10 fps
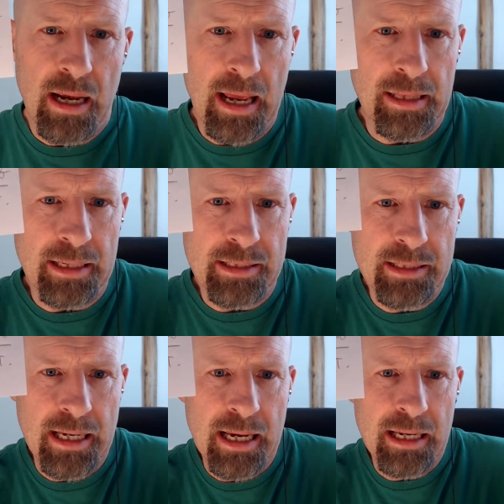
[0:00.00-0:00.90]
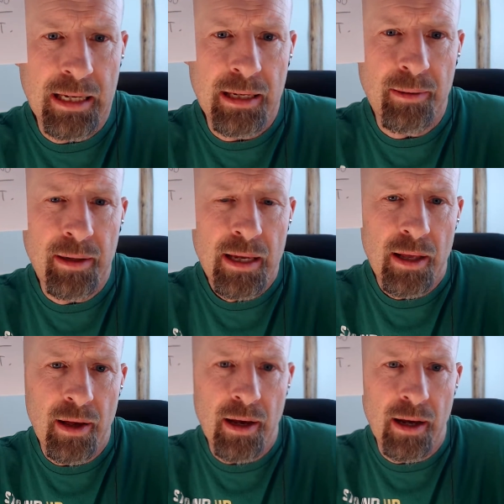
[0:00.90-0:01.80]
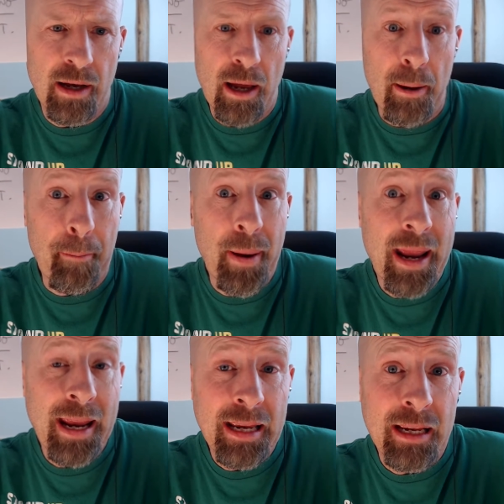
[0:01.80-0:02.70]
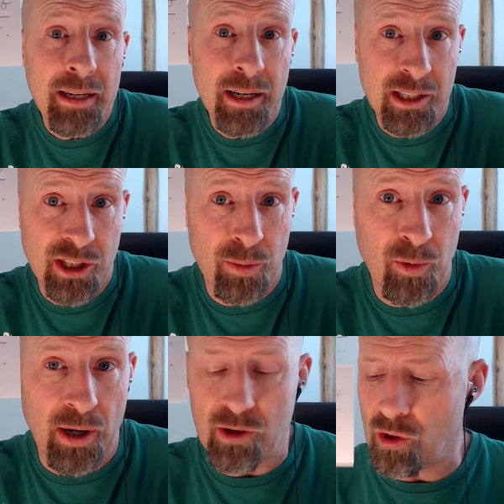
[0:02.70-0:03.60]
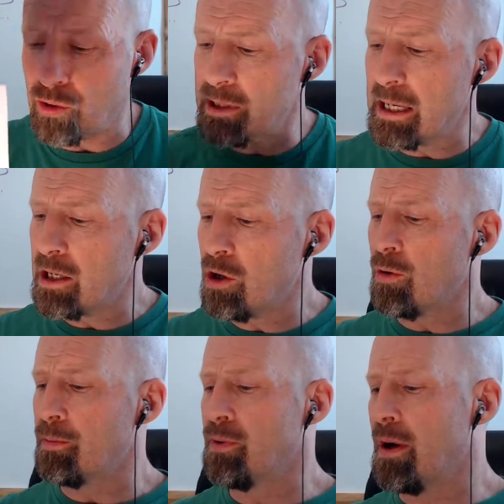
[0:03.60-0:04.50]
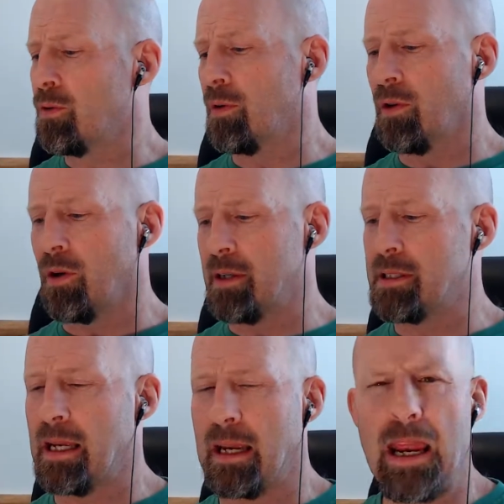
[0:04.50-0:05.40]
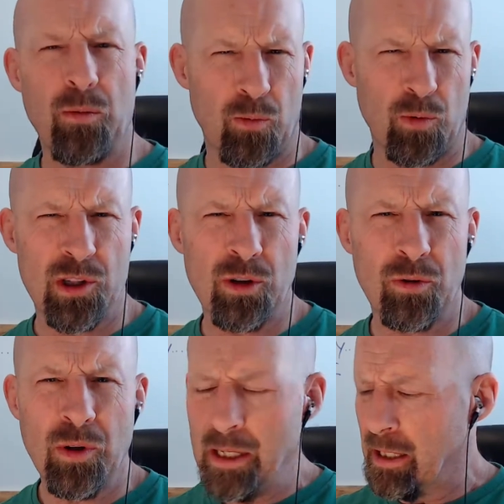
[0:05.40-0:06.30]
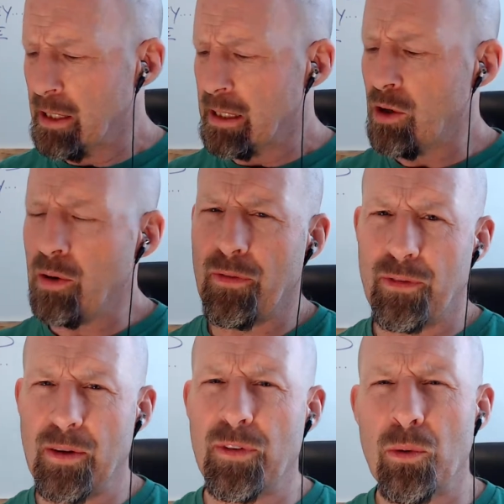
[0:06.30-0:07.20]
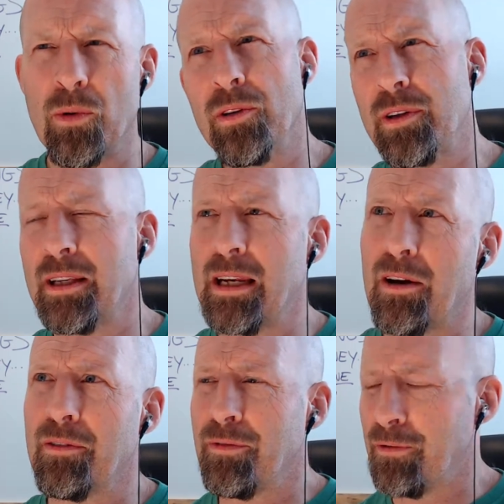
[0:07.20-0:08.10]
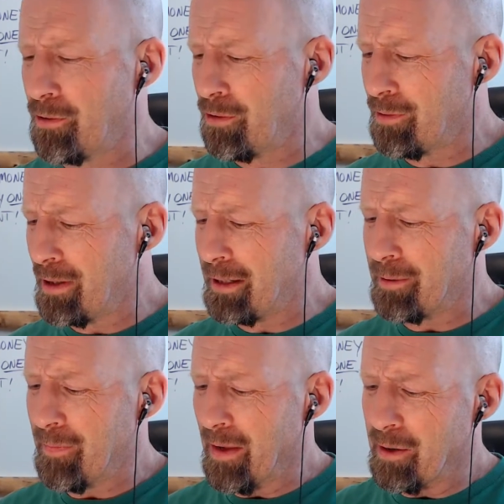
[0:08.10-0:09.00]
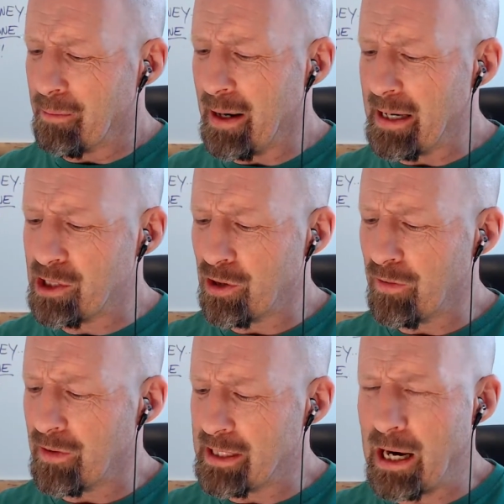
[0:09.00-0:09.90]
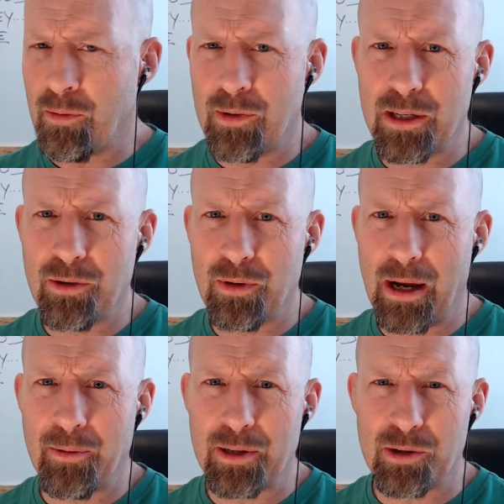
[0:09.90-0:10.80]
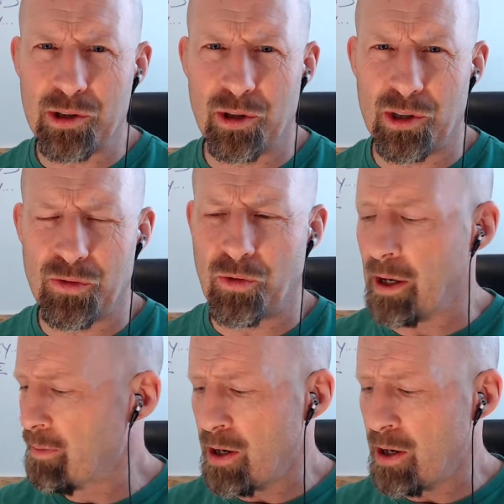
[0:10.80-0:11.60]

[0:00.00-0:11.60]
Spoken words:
And that's taking a paying customer out. Don't take your brother-in-law and say, hey, would you, if you were looking out for my service, how would you search for it?